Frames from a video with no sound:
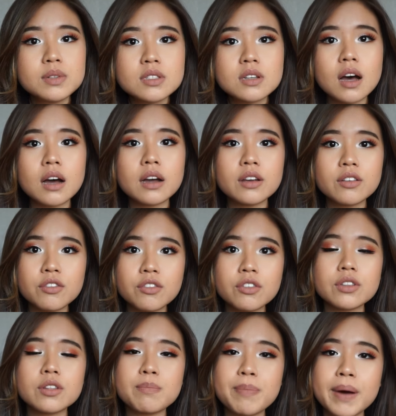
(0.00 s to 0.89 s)
been talking
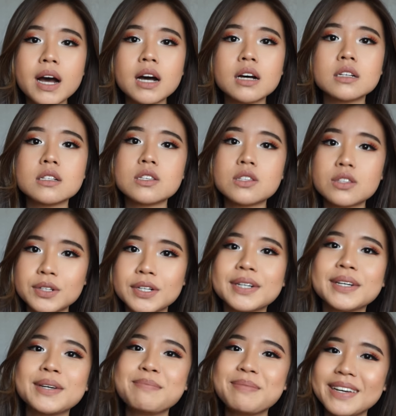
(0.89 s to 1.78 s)
for the past
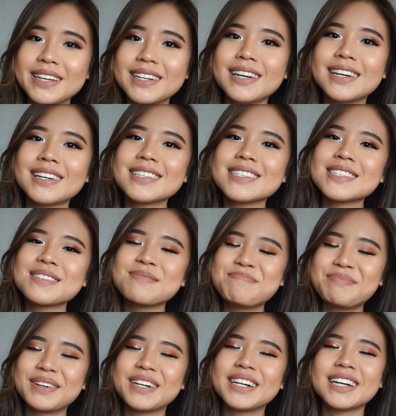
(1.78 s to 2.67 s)
30 minutes,
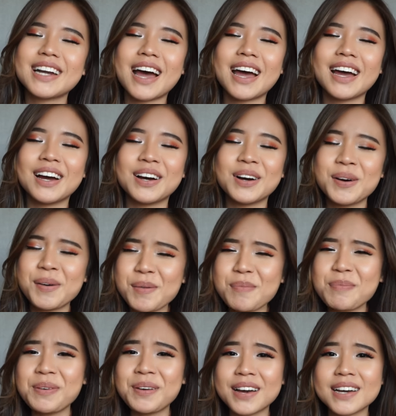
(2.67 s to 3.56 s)
but I
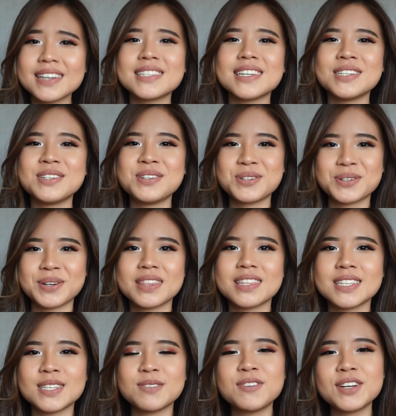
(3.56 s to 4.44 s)
hope you guys enjoyed
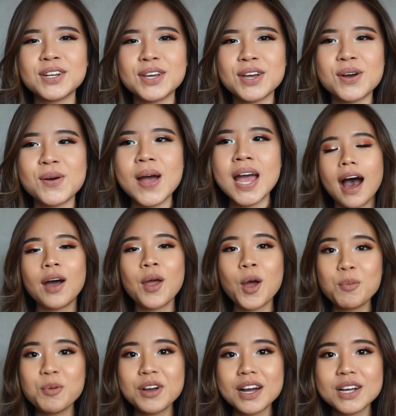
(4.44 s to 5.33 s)
this video. I
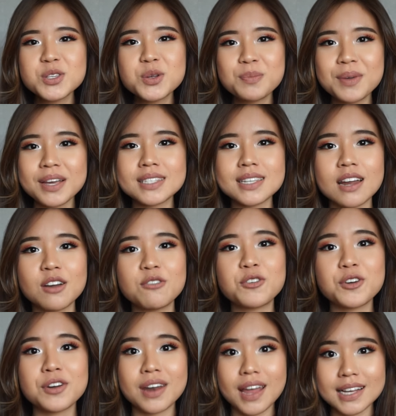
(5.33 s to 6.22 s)
hope you guys will be excited
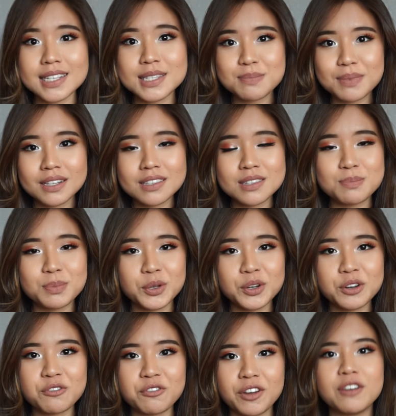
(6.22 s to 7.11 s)
for next month's
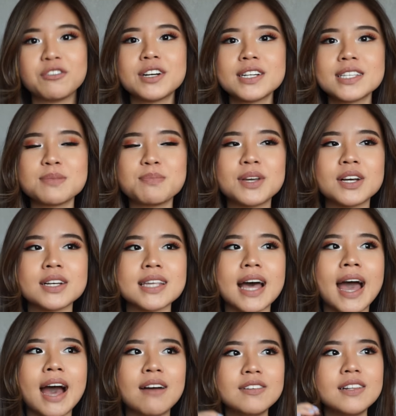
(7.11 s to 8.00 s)
beauty favorites because
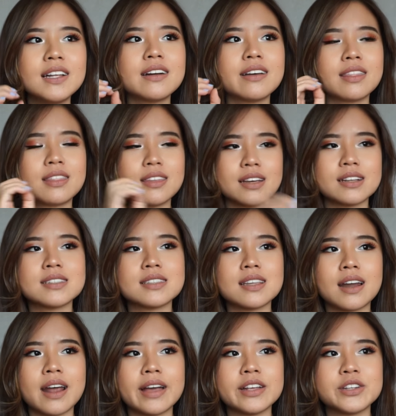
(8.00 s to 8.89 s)
I have a lot of things
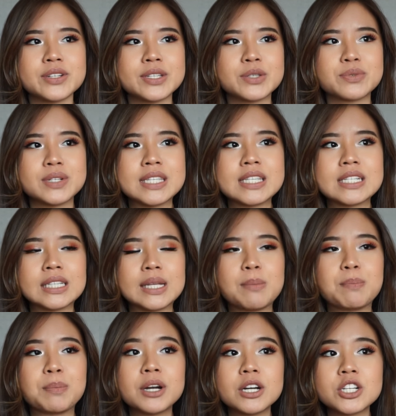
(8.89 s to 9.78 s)
that I just
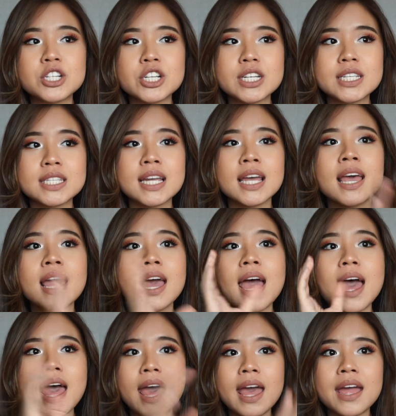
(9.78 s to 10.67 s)
recently purchased
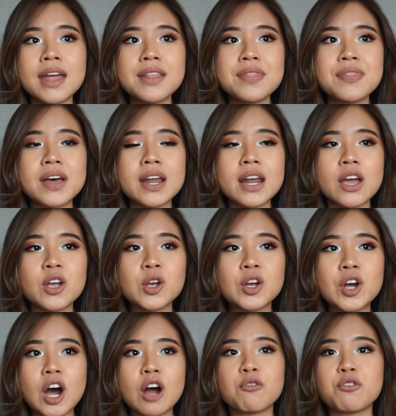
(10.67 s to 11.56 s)
and that
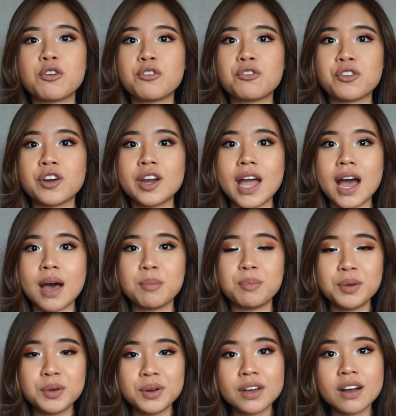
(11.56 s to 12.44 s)
I got for free
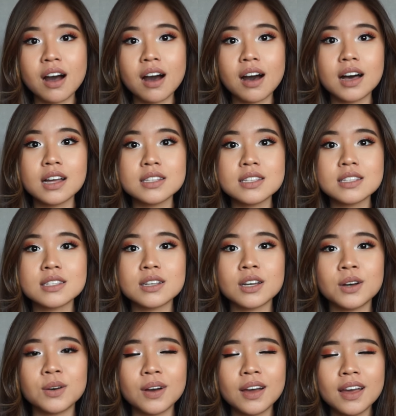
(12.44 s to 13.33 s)
at BeautyCon.
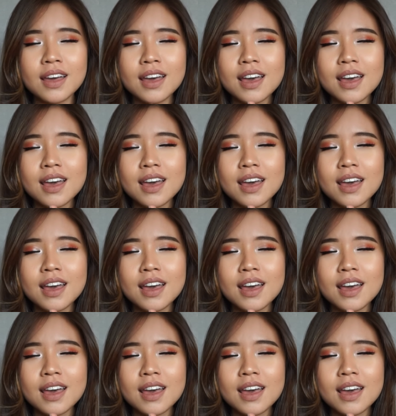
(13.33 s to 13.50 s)
So